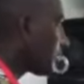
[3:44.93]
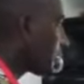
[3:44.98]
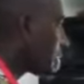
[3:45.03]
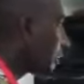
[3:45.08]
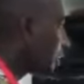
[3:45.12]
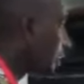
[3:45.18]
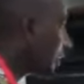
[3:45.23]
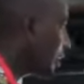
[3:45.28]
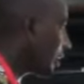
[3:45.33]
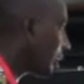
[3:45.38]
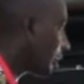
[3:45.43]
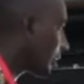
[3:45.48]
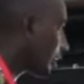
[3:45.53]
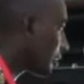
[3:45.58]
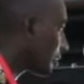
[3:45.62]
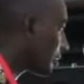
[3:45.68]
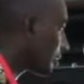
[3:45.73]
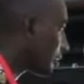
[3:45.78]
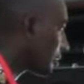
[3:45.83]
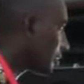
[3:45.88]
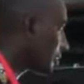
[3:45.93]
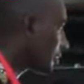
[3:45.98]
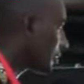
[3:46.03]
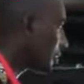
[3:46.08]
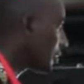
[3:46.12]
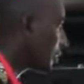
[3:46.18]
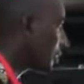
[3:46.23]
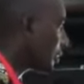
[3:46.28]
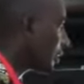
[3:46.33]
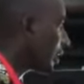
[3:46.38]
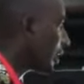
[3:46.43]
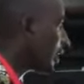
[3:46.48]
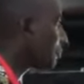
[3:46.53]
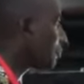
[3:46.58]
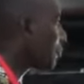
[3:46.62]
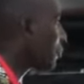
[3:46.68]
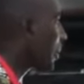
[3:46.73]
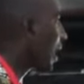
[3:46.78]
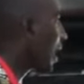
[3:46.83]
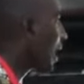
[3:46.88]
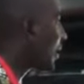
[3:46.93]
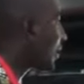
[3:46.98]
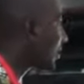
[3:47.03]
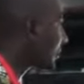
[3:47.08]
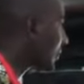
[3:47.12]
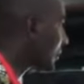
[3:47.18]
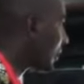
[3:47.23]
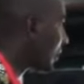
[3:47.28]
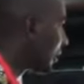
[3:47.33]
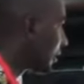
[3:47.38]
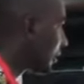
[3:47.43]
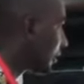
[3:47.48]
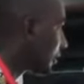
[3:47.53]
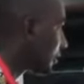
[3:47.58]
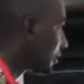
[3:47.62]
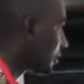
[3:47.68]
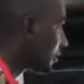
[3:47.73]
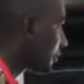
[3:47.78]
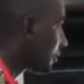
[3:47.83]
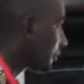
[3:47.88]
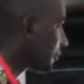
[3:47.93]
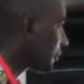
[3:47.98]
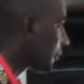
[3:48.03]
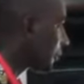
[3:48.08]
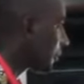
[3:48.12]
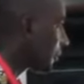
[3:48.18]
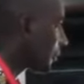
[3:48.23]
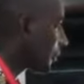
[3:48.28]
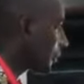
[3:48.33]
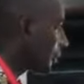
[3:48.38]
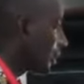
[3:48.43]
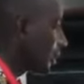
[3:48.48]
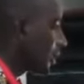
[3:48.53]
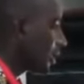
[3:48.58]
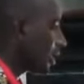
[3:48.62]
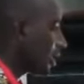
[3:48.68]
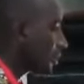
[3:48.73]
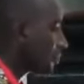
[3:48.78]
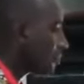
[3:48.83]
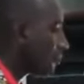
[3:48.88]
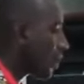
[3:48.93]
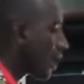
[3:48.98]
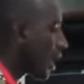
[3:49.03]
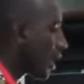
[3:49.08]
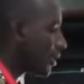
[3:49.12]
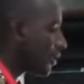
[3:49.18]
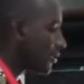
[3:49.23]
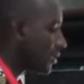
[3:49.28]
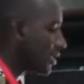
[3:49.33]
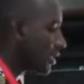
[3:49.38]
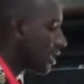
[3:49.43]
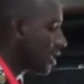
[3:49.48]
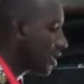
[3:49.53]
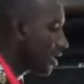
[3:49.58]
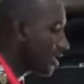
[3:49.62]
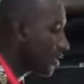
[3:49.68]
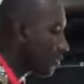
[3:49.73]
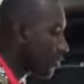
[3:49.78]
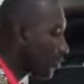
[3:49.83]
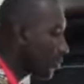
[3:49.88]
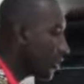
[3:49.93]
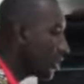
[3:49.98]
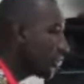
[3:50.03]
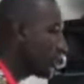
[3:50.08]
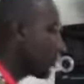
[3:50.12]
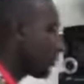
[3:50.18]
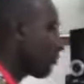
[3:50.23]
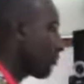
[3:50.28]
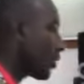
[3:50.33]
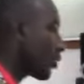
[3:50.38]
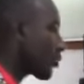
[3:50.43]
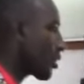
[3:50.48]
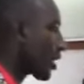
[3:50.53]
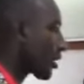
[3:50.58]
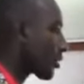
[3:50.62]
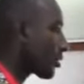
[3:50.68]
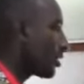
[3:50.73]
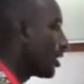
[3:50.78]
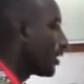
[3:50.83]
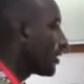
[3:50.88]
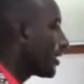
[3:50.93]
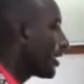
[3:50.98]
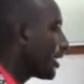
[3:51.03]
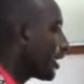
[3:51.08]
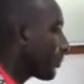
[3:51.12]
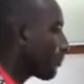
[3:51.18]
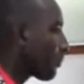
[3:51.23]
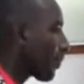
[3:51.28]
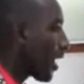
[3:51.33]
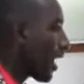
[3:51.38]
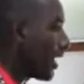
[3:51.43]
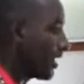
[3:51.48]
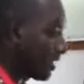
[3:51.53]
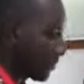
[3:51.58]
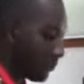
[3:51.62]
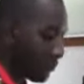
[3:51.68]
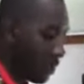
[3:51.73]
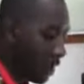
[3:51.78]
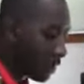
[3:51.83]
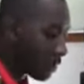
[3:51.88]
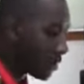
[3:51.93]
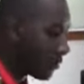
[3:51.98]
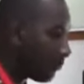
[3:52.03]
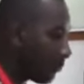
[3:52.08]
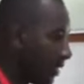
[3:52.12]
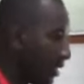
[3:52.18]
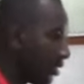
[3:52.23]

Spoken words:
healing. It past healing. It past healing reach miracle. Then it past miracle